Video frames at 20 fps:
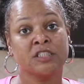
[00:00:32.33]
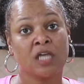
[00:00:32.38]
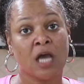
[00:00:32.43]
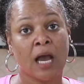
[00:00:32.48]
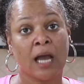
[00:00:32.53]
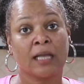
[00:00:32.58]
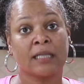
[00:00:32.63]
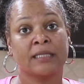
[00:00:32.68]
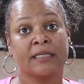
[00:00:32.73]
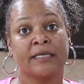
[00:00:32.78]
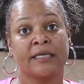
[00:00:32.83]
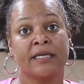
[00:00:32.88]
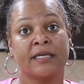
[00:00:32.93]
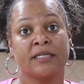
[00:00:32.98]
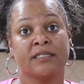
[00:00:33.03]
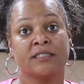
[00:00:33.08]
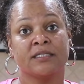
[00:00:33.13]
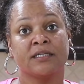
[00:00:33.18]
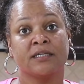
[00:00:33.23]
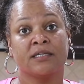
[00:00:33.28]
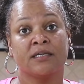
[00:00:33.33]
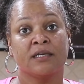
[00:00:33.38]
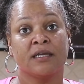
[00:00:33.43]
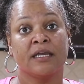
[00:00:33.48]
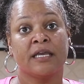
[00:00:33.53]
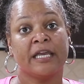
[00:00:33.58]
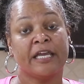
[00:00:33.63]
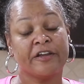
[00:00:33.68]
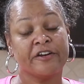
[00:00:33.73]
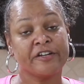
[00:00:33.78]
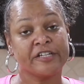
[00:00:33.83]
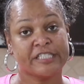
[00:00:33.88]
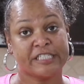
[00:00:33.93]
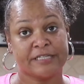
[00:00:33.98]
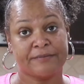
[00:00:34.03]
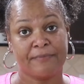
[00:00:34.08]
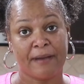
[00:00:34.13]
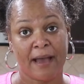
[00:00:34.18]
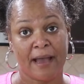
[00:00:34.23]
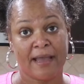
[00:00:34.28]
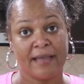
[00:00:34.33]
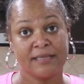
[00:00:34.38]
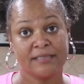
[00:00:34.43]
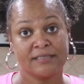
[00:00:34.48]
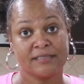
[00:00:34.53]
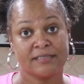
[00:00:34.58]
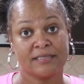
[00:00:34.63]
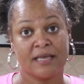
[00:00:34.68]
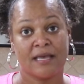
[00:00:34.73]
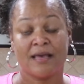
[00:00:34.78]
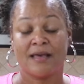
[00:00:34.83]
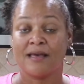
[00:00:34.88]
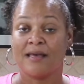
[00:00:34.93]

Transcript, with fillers: chocolate energy bites